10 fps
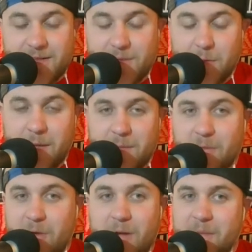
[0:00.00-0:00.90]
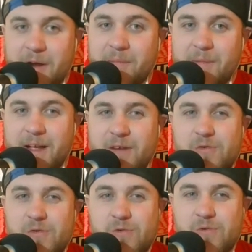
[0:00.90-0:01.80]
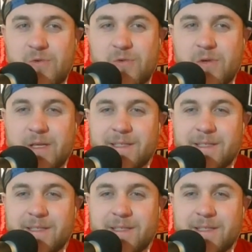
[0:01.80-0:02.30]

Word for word: Don't get me wrong, but I'm like, ooh.